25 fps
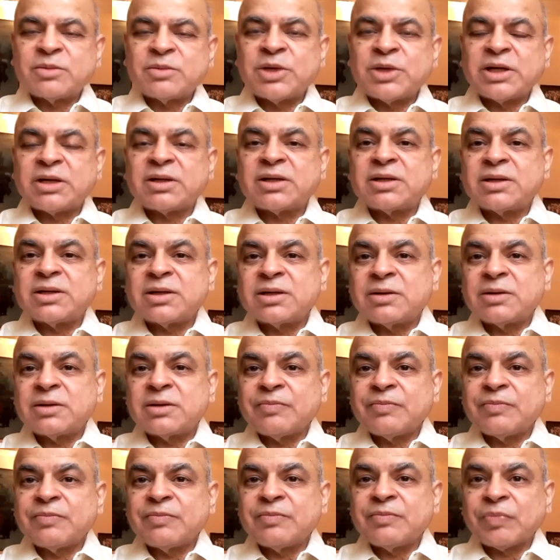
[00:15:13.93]
but
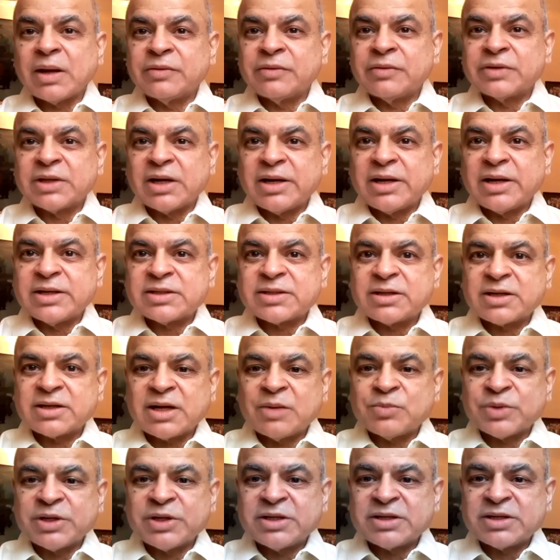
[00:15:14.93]
nevertheless, the
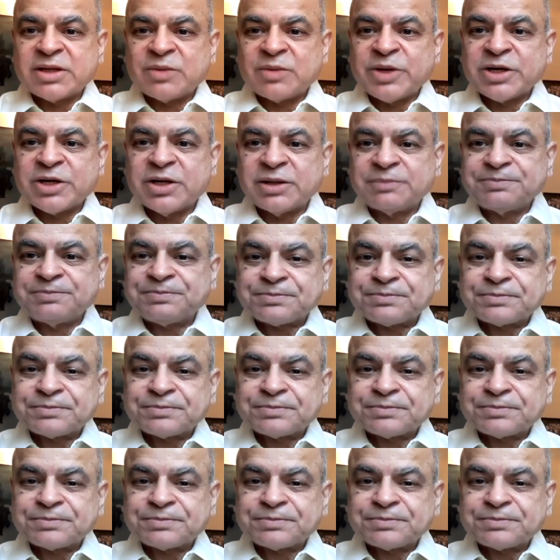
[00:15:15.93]
companies are bigger.